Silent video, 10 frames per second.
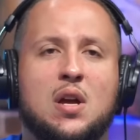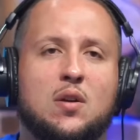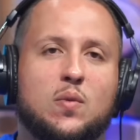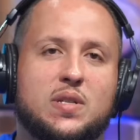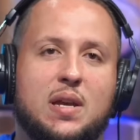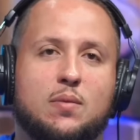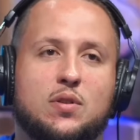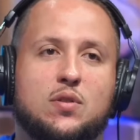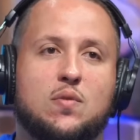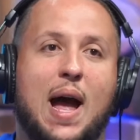was able
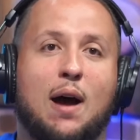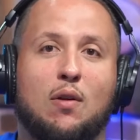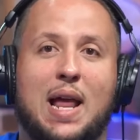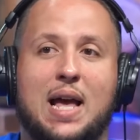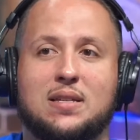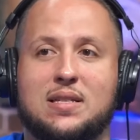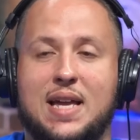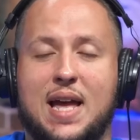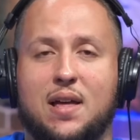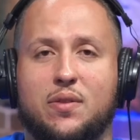to outlast
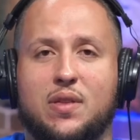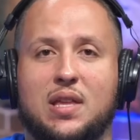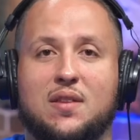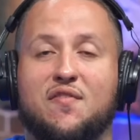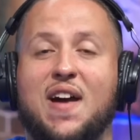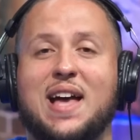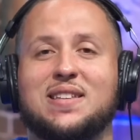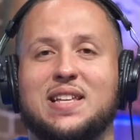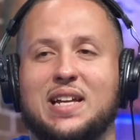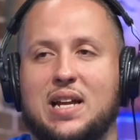death in the
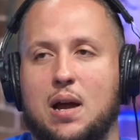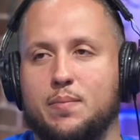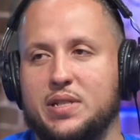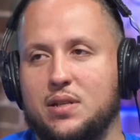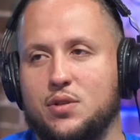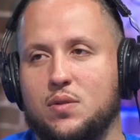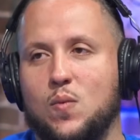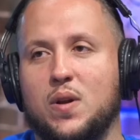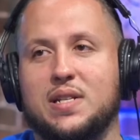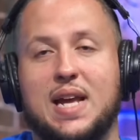fasting competition,
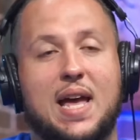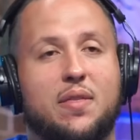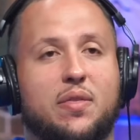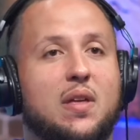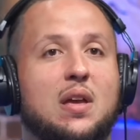where death,